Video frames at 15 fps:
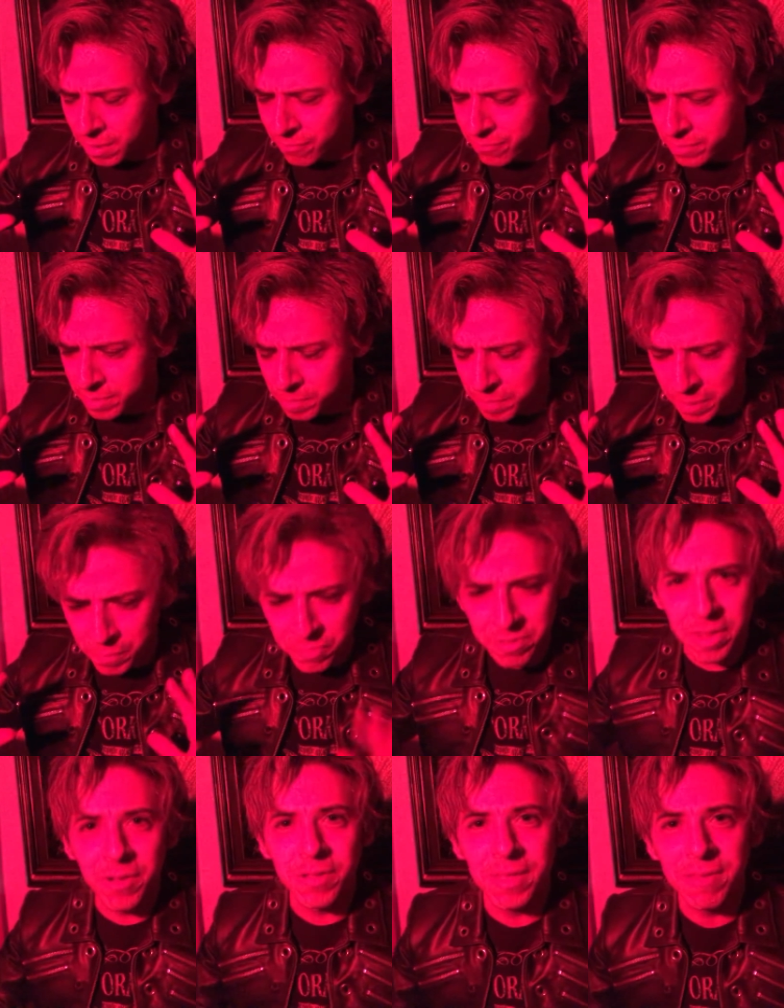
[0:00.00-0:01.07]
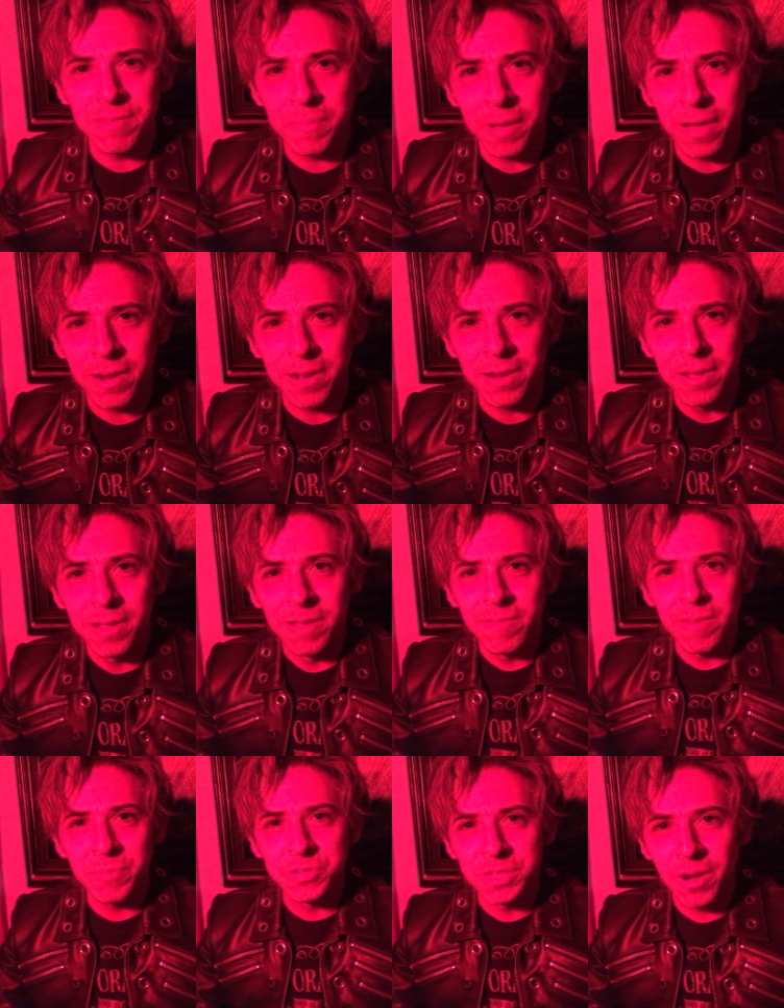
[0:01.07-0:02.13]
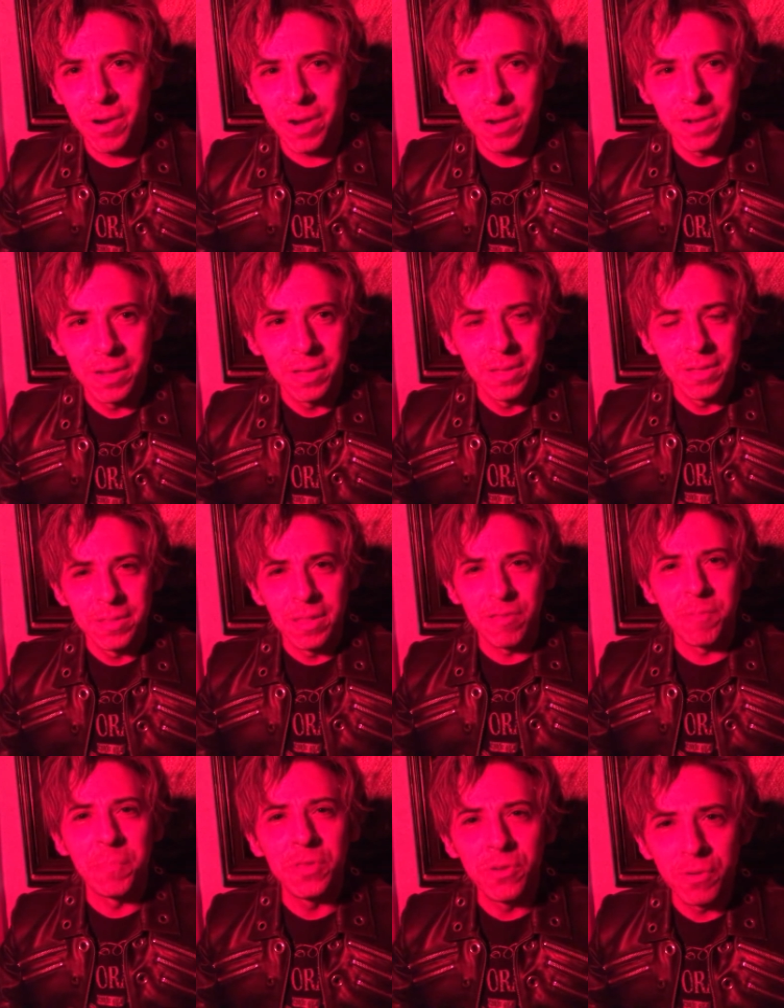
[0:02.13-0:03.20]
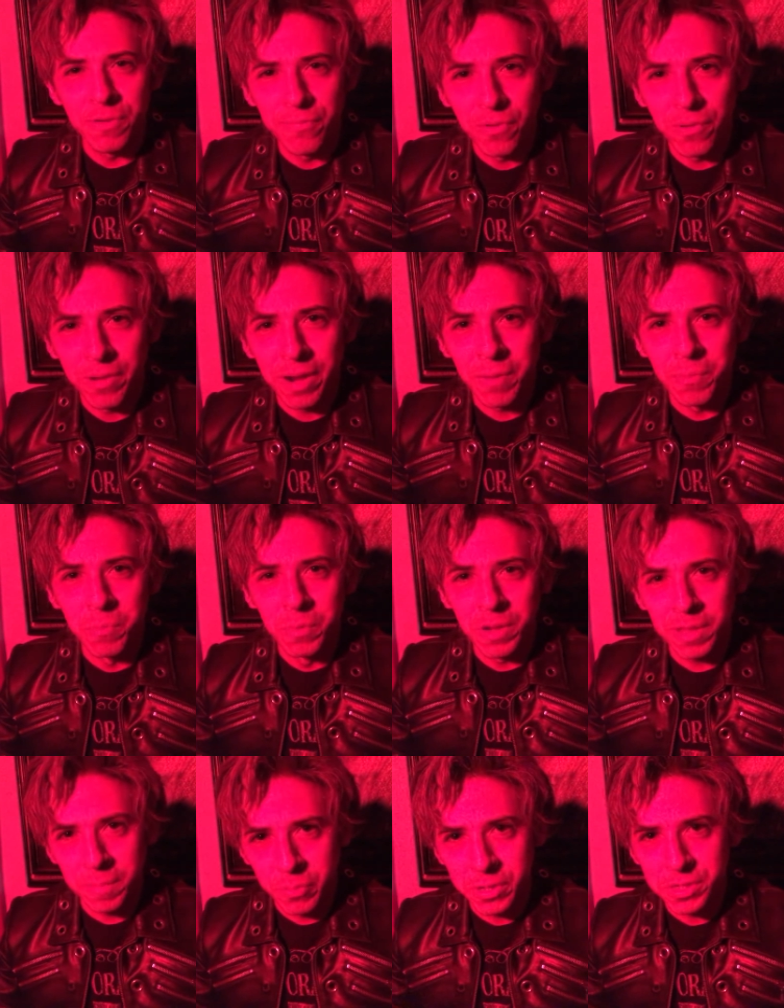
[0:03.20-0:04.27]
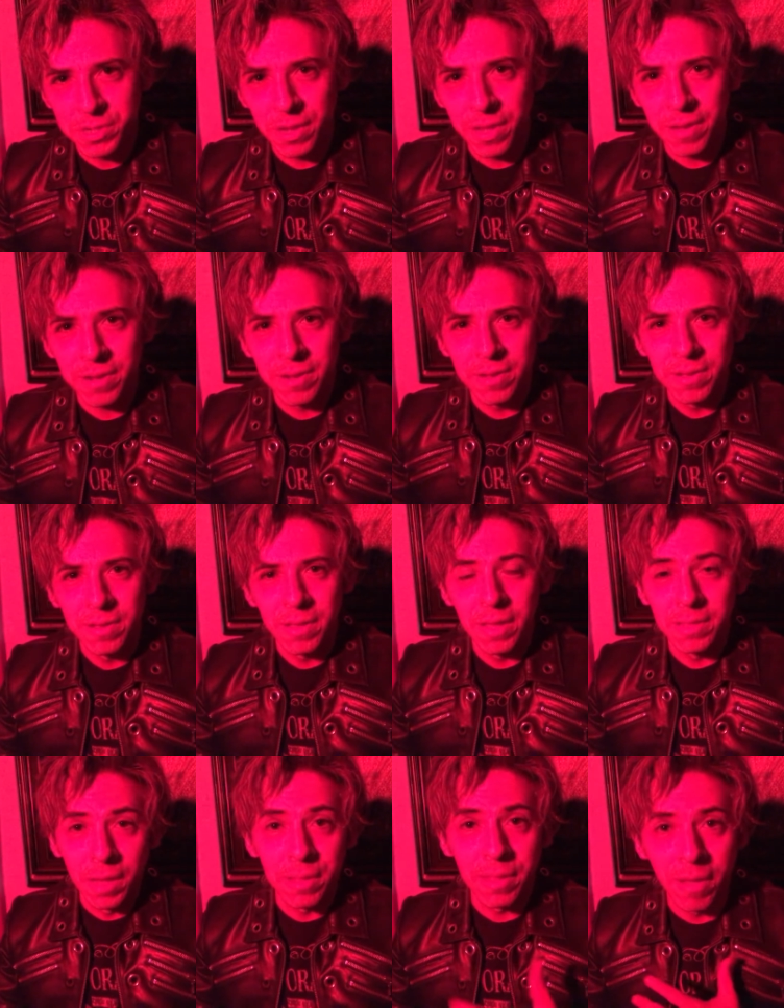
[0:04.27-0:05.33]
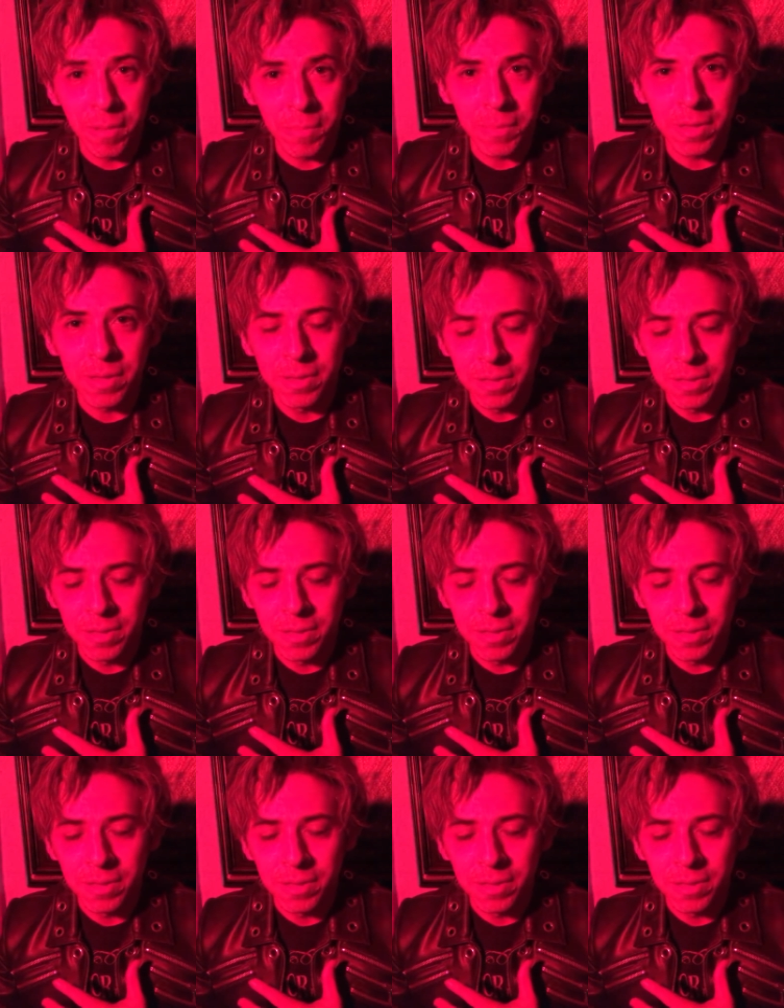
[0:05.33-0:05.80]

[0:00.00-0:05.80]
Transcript: if people say good things about it, people share it, that's beautiful and I really appreciate it. It does help me.